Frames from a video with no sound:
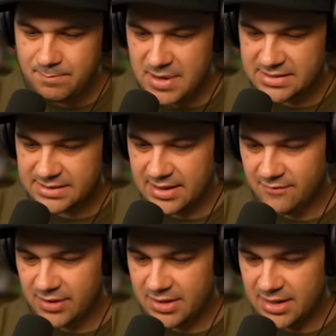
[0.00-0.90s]
Messing
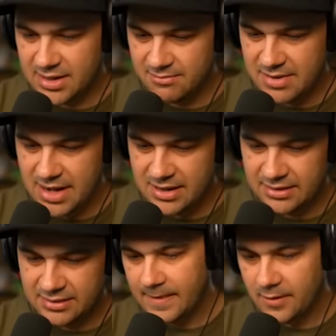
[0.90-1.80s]
everything up, man.
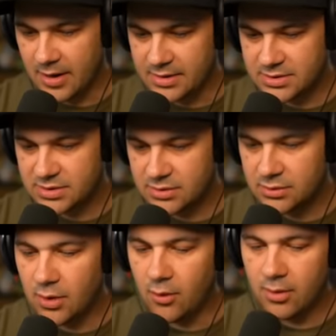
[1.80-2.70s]
Okay,
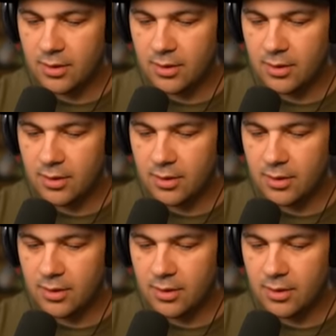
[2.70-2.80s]
no.